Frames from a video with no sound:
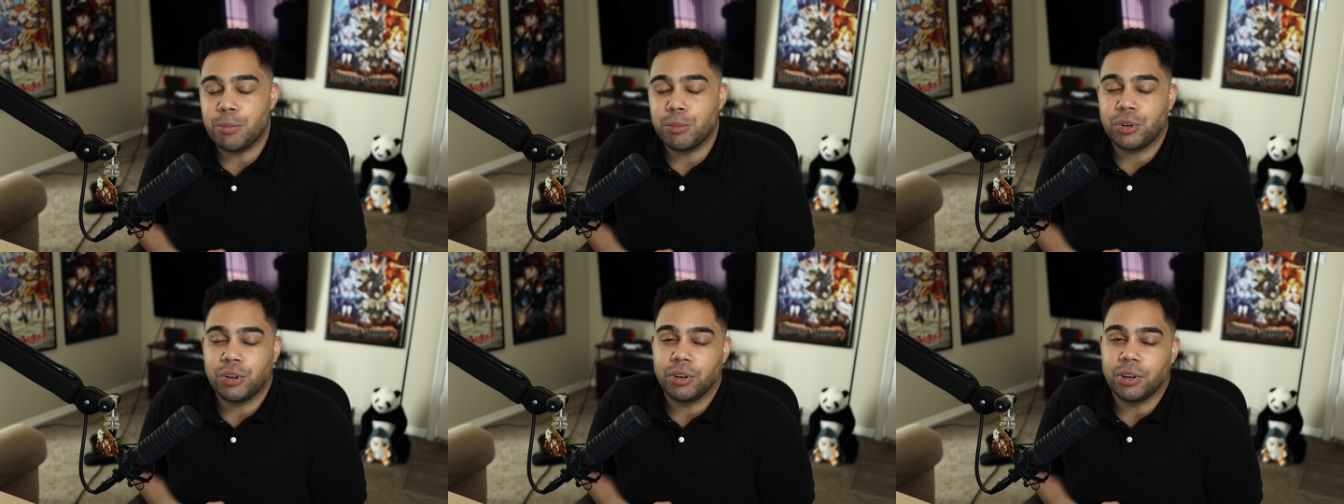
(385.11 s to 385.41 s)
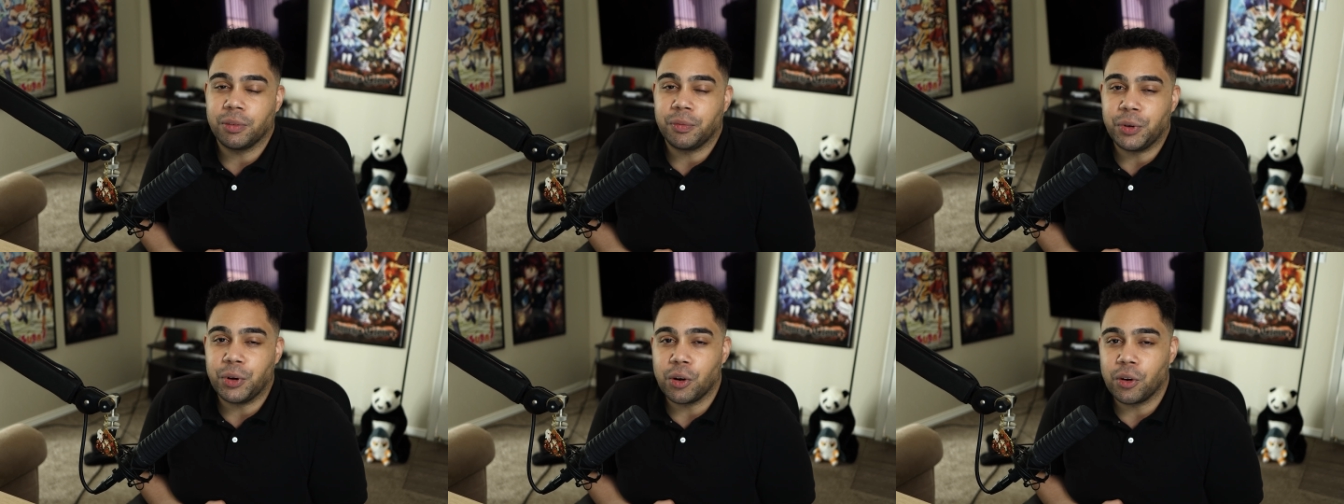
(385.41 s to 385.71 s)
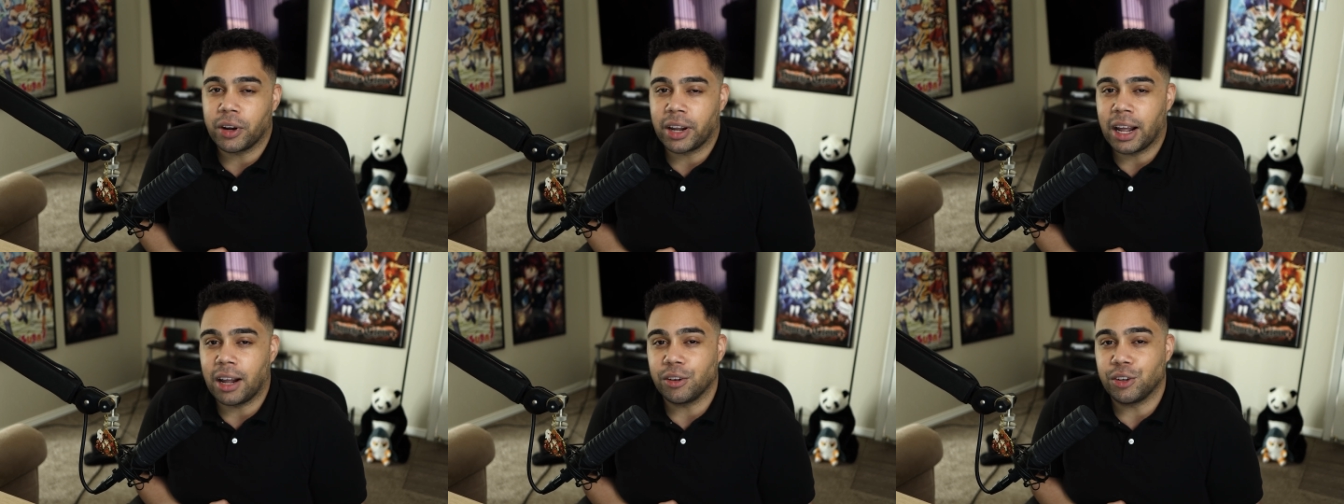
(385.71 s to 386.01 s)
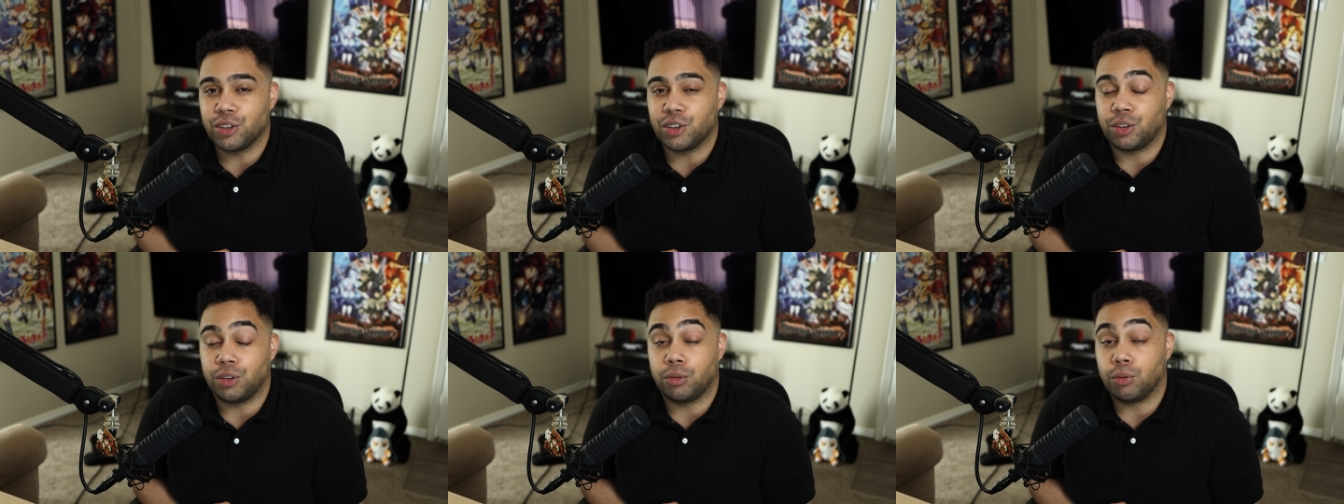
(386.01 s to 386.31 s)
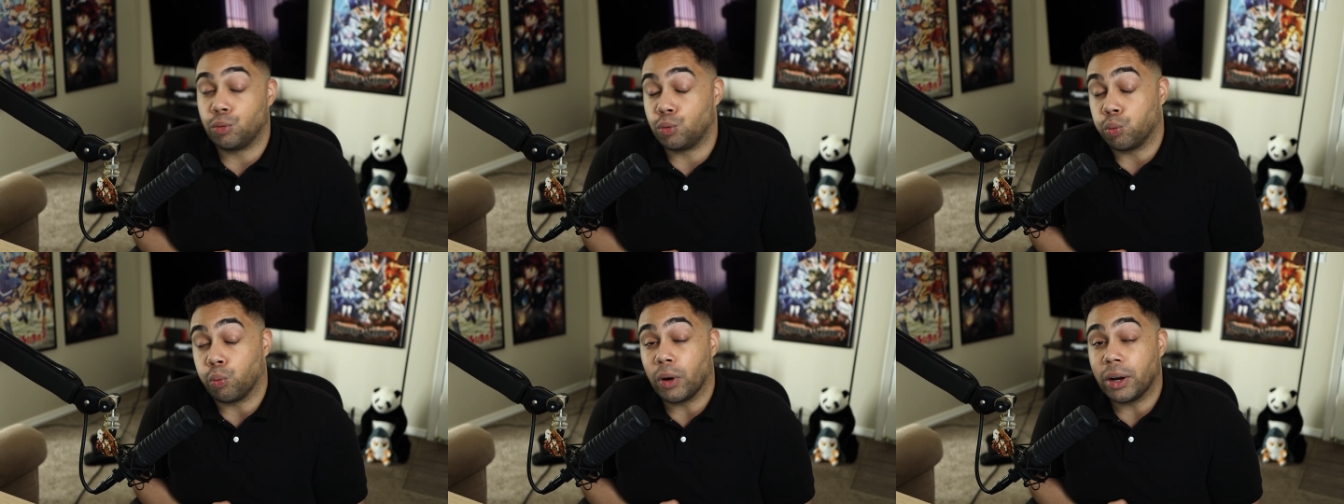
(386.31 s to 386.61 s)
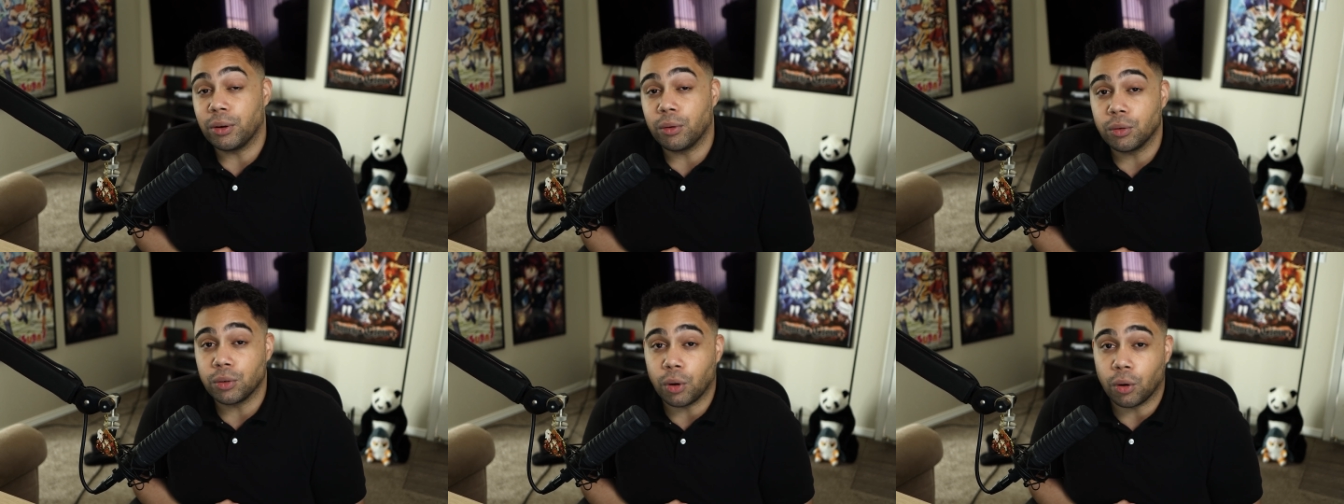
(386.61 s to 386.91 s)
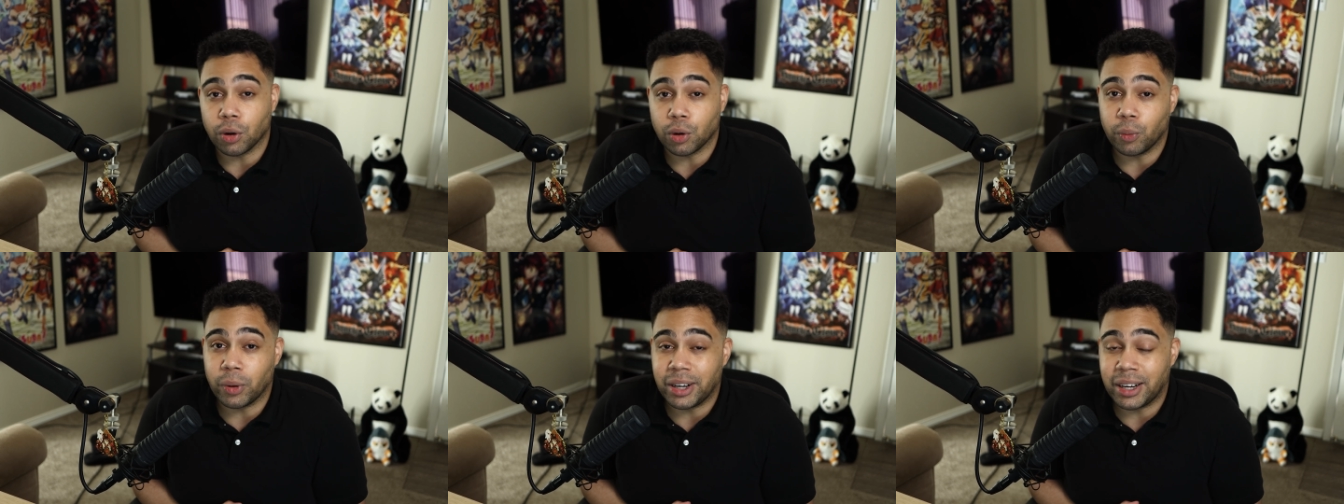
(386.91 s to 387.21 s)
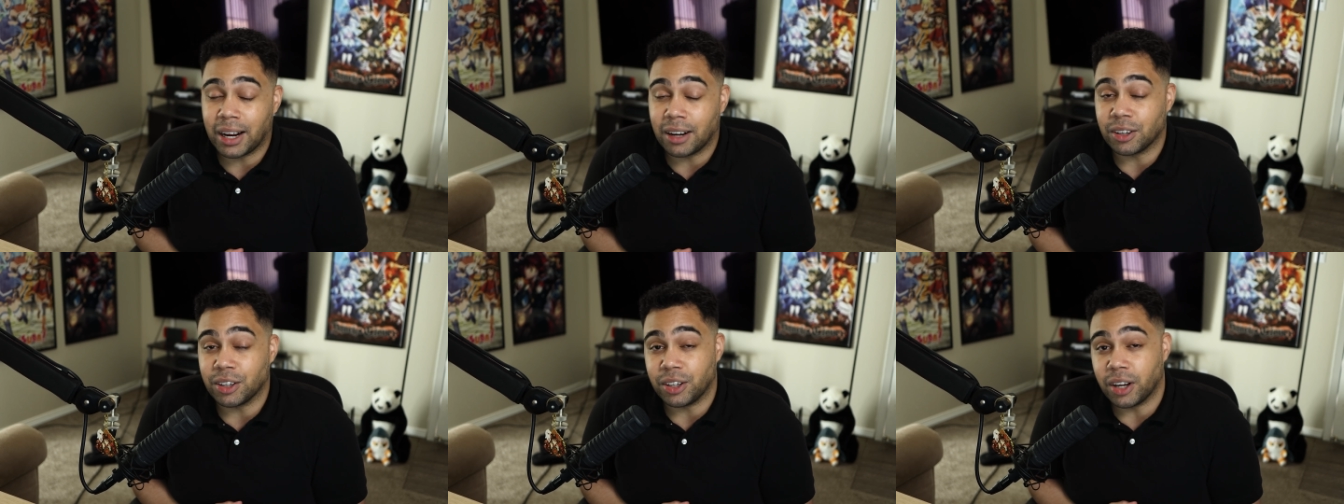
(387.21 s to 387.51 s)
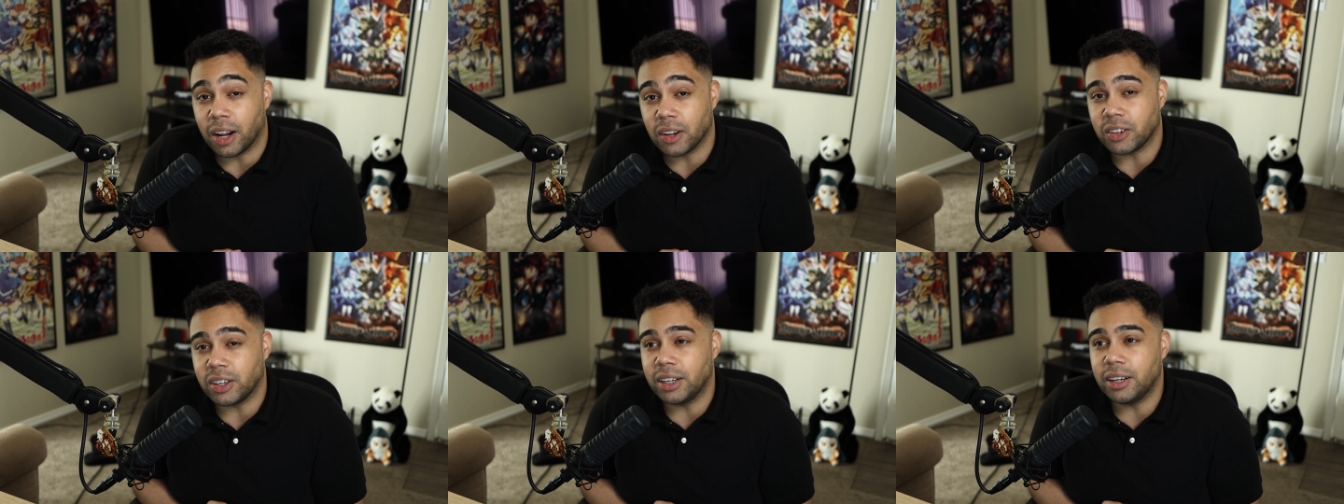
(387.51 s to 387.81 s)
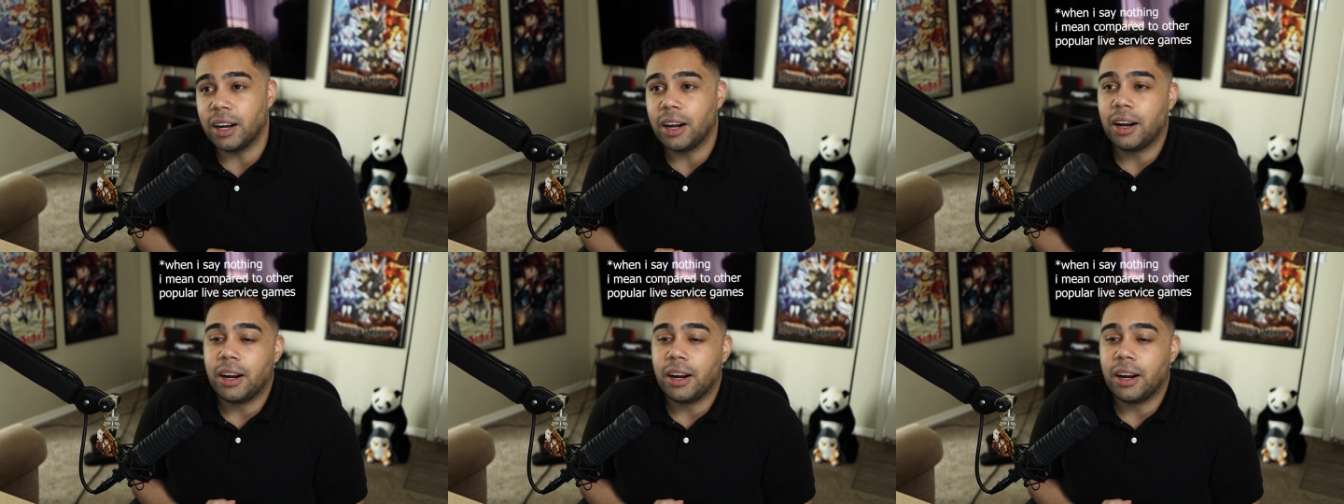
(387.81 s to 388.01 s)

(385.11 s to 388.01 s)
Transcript: so the viewer count just dwindled all the way down to nothing.